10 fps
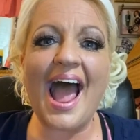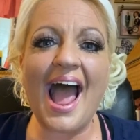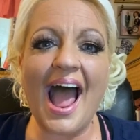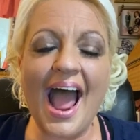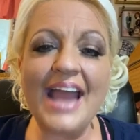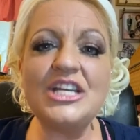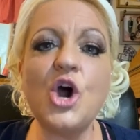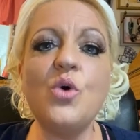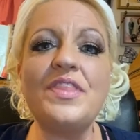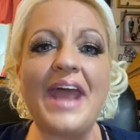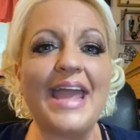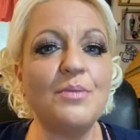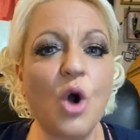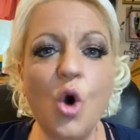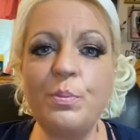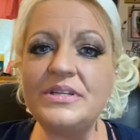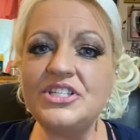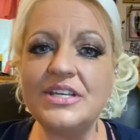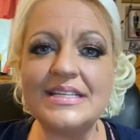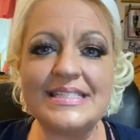I know that I am open
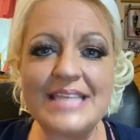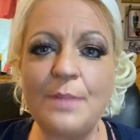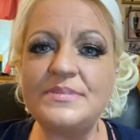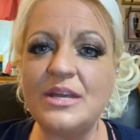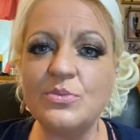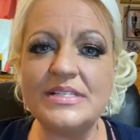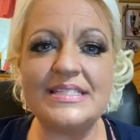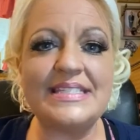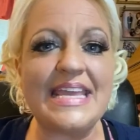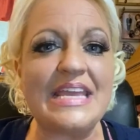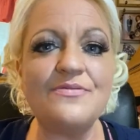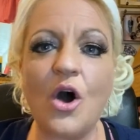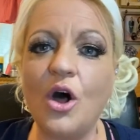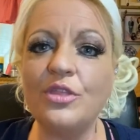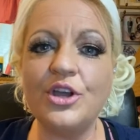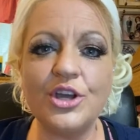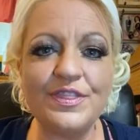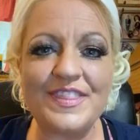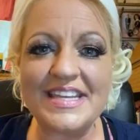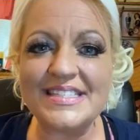to accept and receive all the good
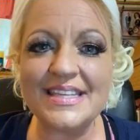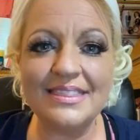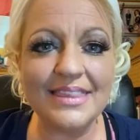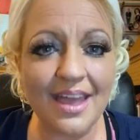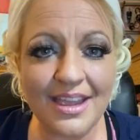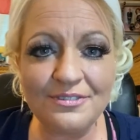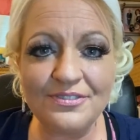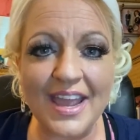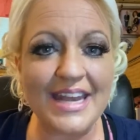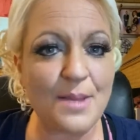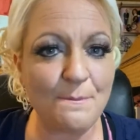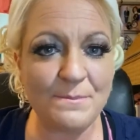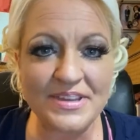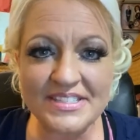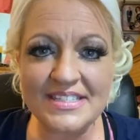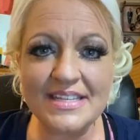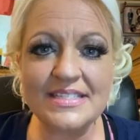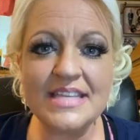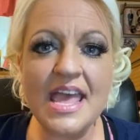things in life and in business